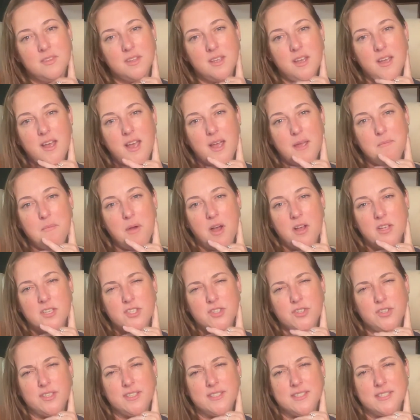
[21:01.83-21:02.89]

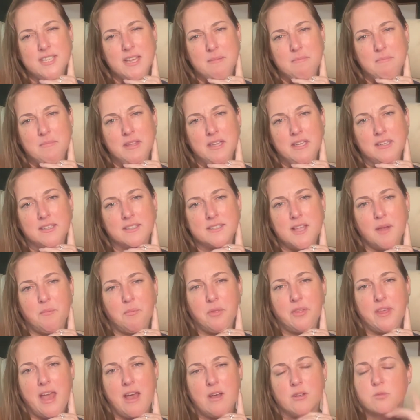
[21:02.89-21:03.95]
Austrian, same thing except
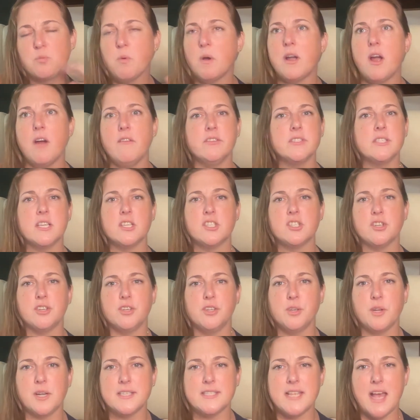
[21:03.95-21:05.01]
with cows. What conversation are
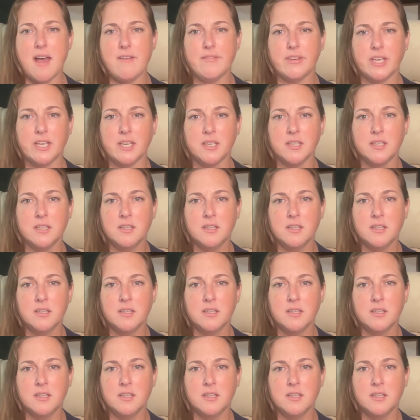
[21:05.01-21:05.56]
you guys having?